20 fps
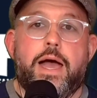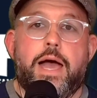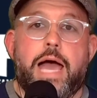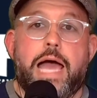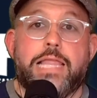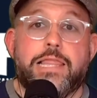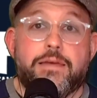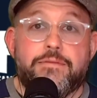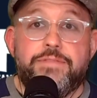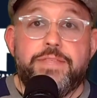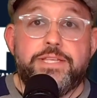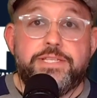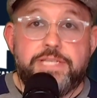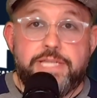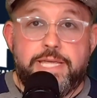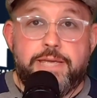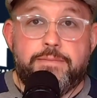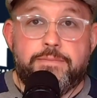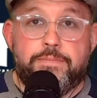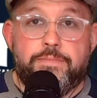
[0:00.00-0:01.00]
I love this
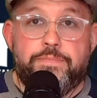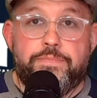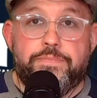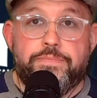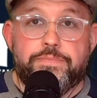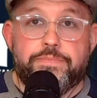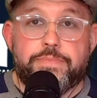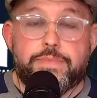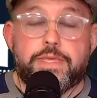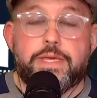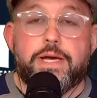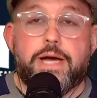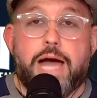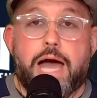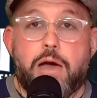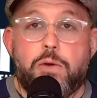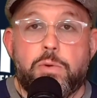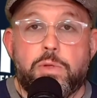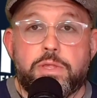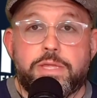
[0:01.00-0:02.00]
team.
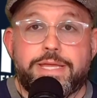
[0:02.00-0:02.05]
I will